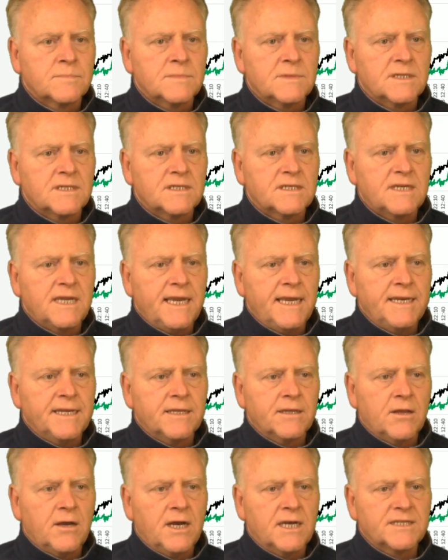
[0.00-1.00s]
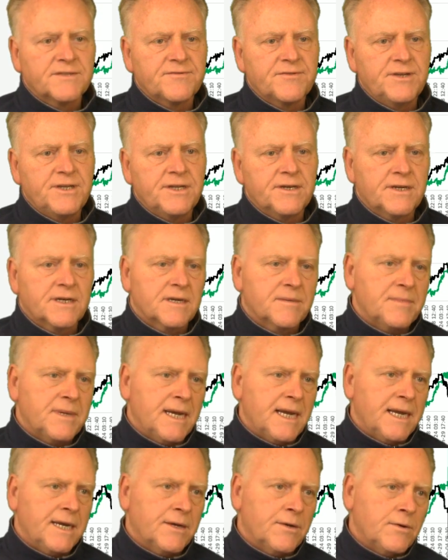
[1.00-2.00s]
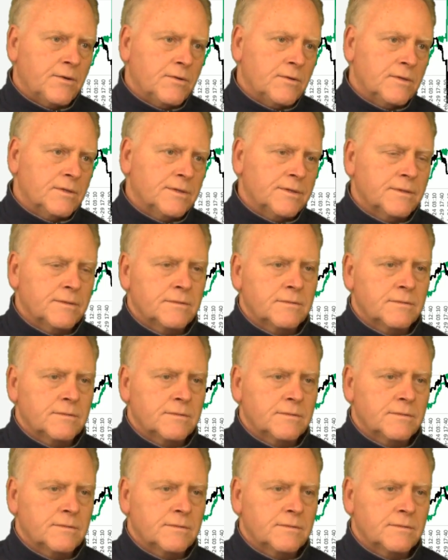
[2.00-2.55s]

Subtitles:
It's gain and loss for year in a buy and hold.